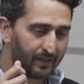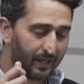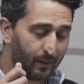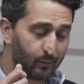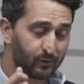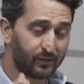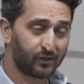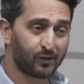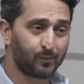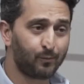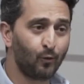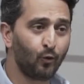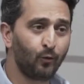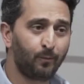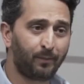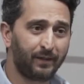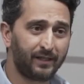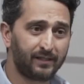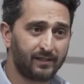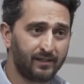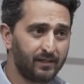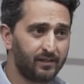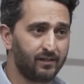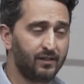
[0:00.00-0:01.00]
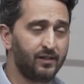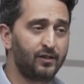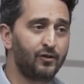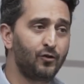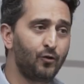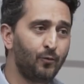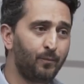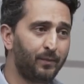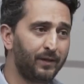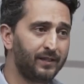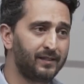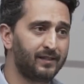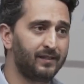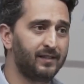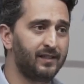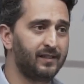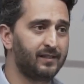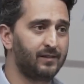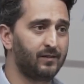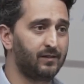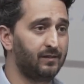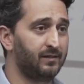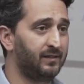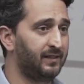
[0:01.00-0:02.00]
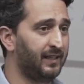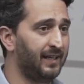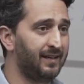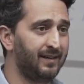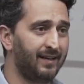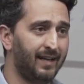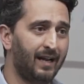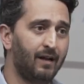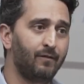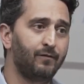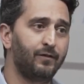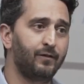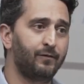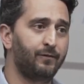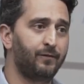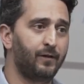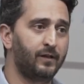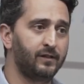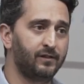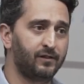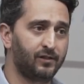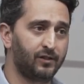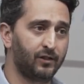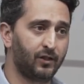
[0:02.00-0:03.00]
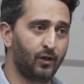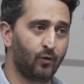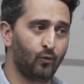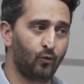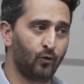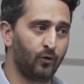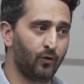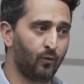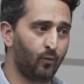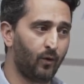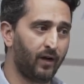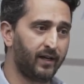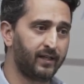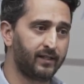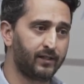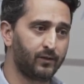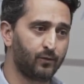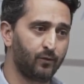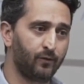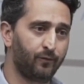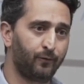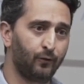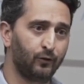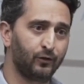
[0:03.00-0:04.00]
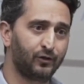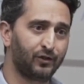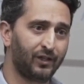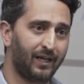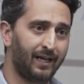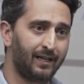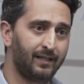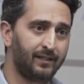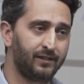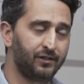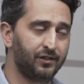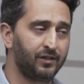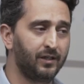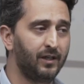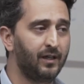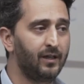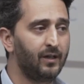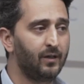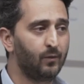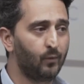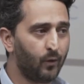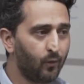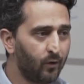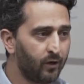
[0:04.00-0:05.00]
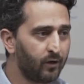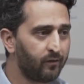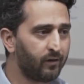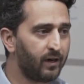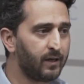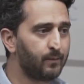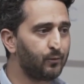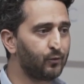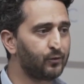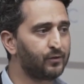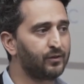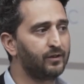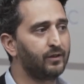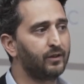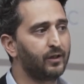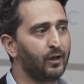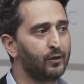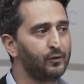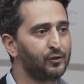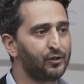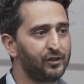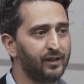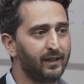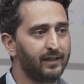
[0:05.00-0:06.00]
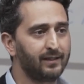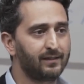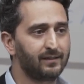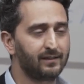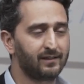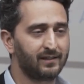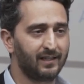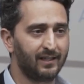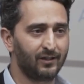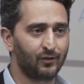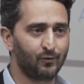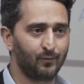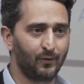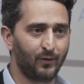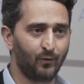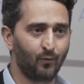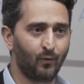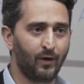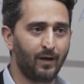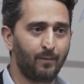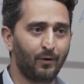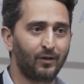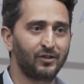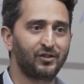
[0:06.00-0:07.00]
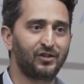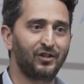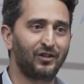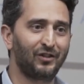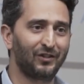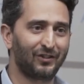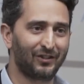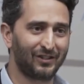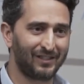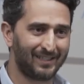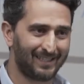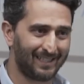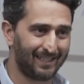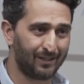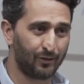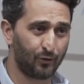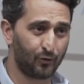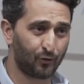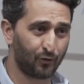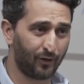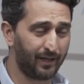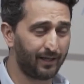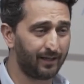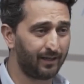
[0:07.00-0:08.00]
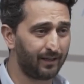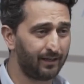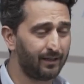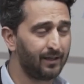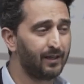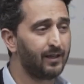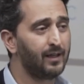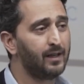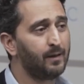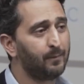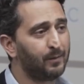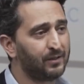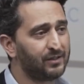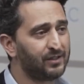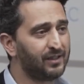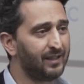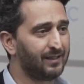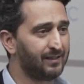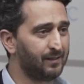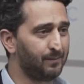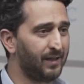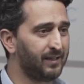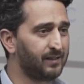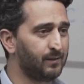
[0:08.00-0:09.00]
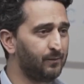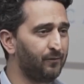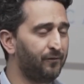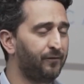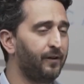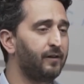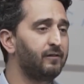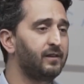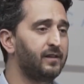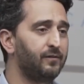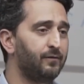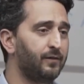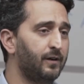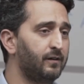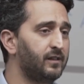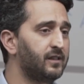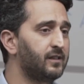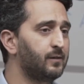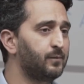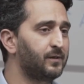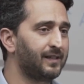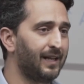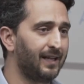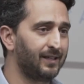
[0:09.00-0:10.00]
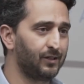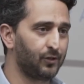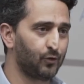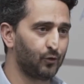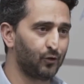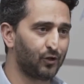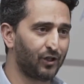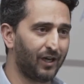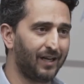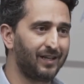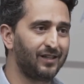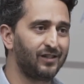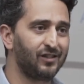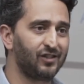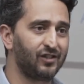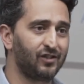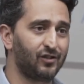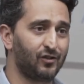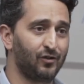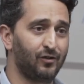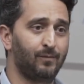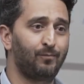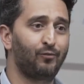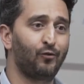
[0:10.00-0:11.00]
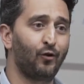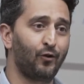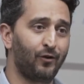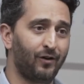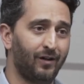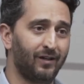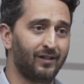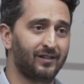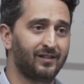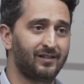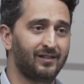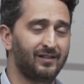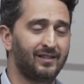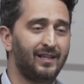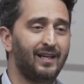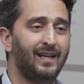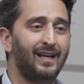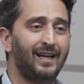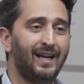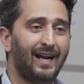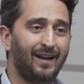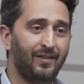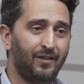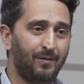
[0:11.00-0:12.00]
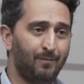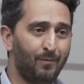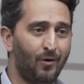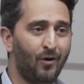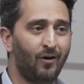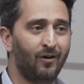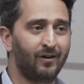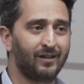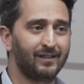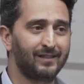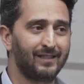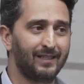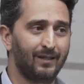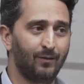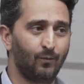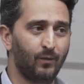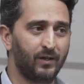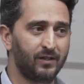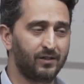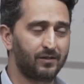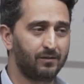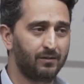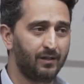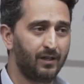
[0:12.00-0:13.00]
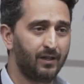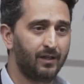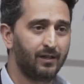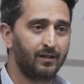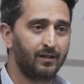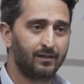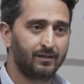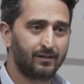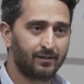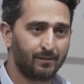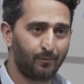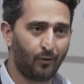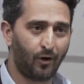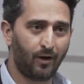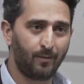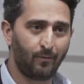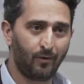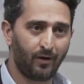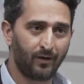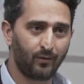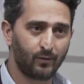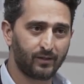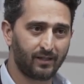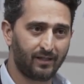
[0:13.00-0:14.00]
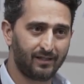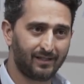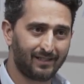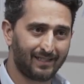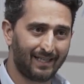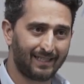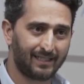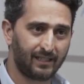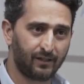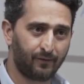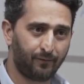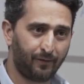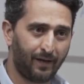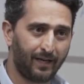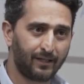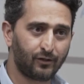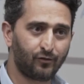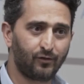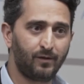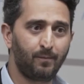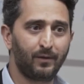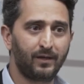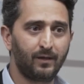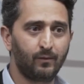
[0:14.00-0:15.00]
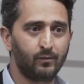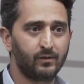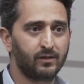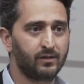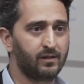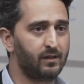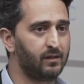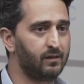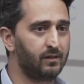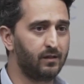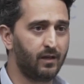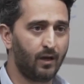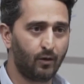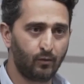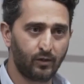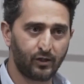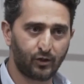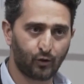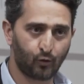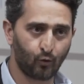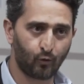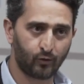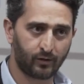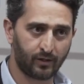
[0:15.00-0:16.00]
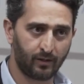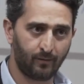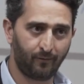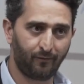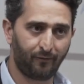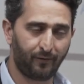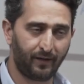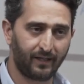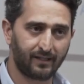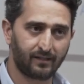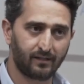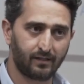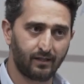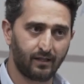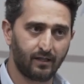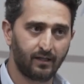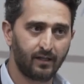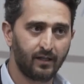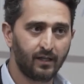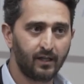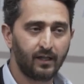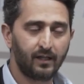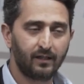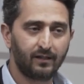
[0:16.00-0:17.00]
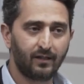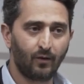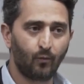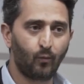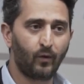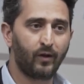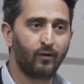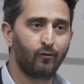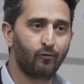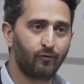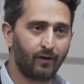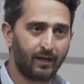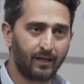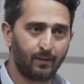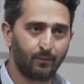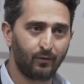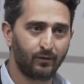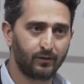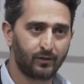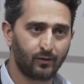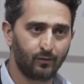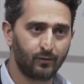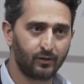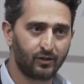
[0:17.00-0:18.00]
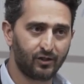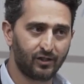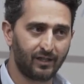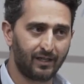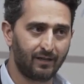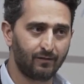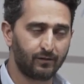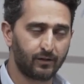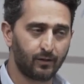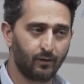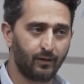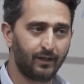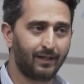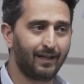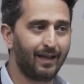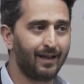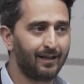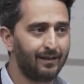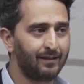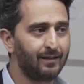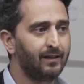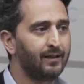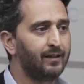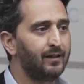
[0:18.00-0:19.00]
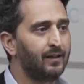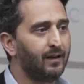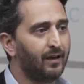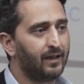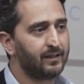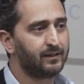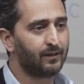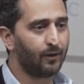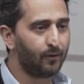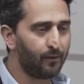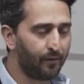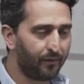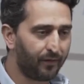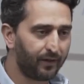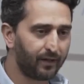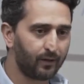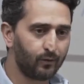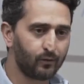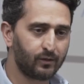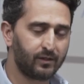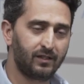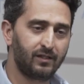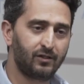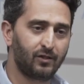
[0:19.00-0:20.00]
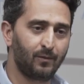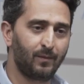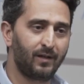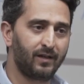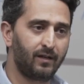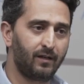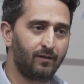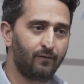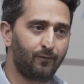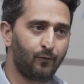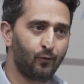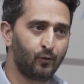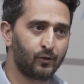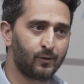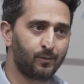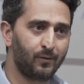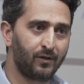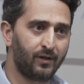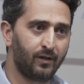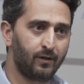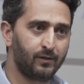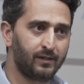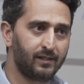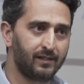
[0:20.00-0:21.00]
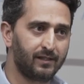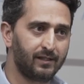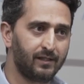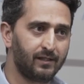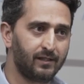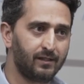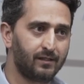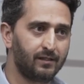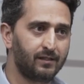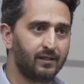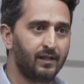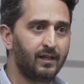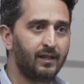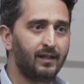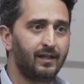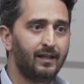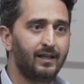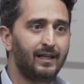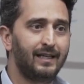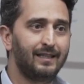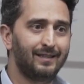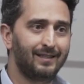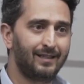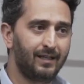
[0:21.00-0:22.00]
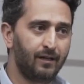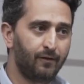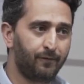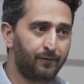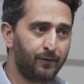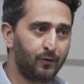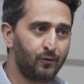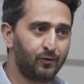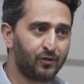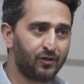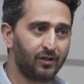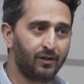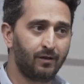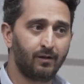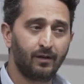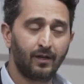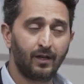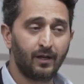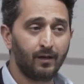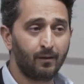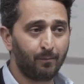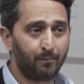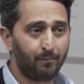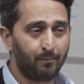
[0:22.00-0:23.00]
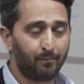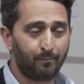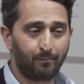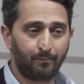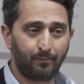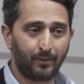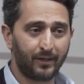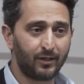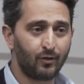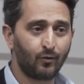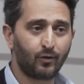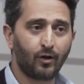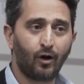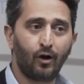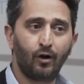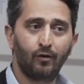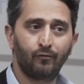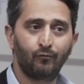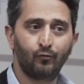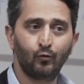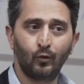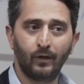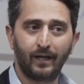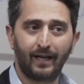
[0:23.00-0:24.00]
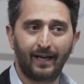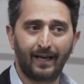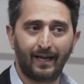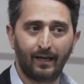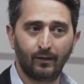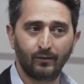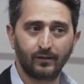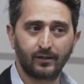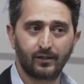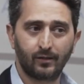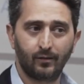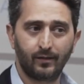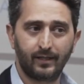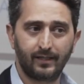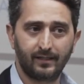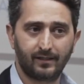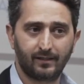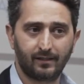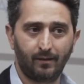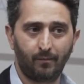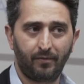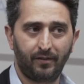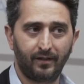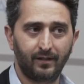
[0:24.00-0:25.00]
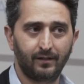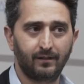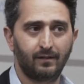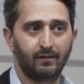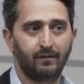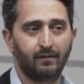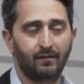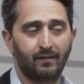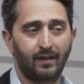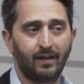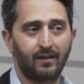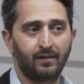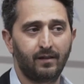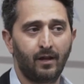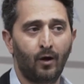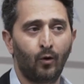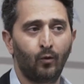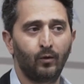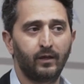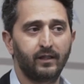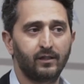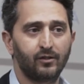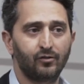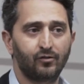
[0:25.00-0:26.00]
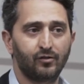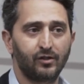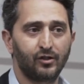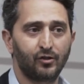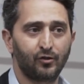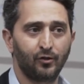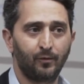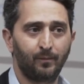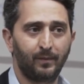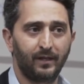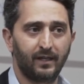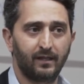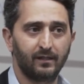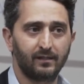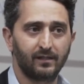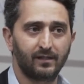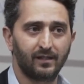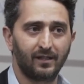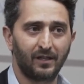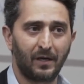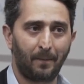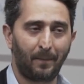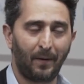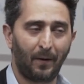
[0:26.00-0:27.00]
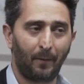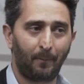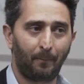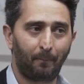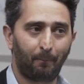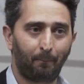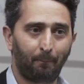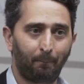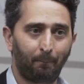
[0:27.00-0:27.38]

It was a small business, a new business, didn't have the funds to go all the way to a full challenge. We were able to negotiate a settlement whereby she could continue trading, but she had to make some very, very substantial changes to the products and the marketing, which to my mind was unsatisfactory, but it was the only short-term fix that we were able to achieve. So again, I don't think you'll see too many enforcement notices in the near future, but you can't rule it out. So it is something that the whole industry should be concerned about.